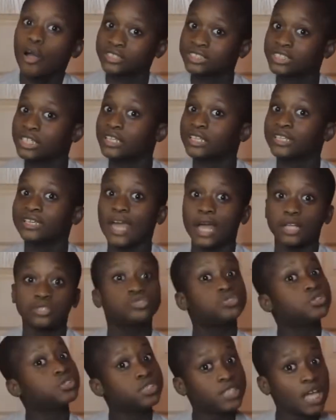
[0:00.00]
until you get
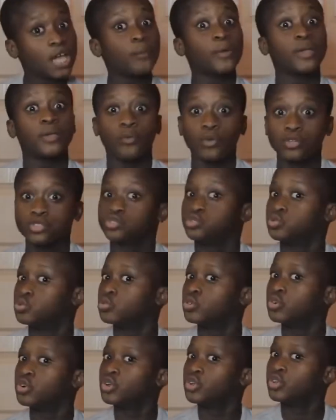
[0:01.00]
to the day when you want to
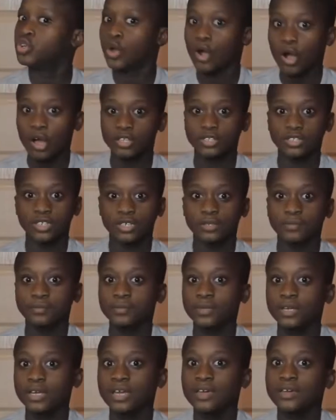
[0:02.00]
do your holiday.
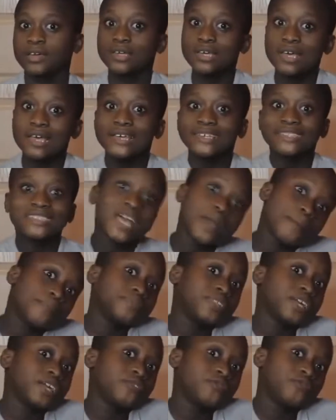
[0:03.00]

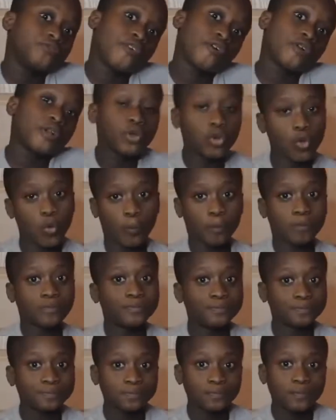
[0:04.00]
Same thing for a loop.
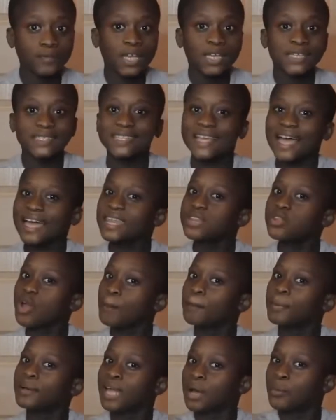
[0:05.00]
That
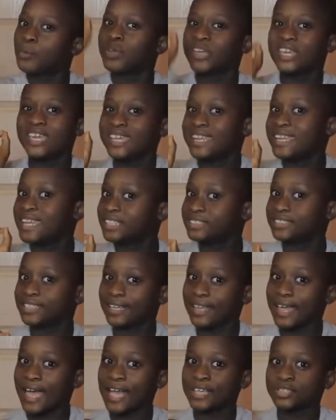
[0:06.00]
number that we
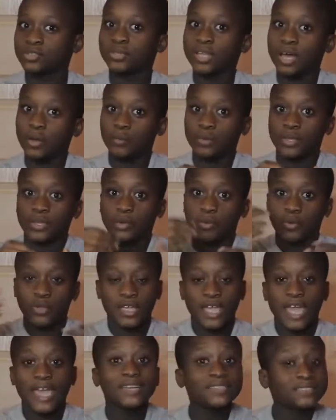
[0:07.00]
initialized or that we
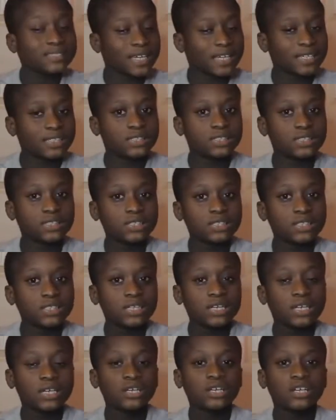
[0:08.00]
created
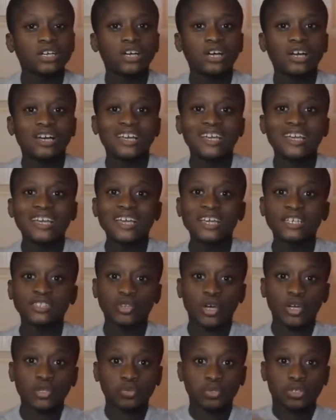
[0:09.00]

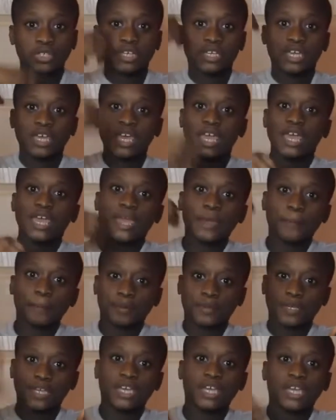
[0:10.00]
is going to
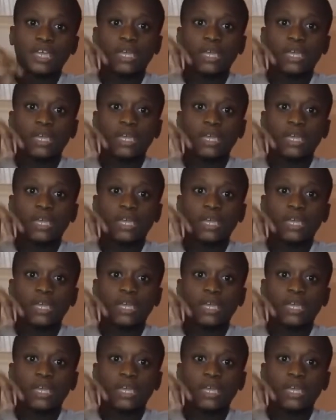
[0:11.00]
keep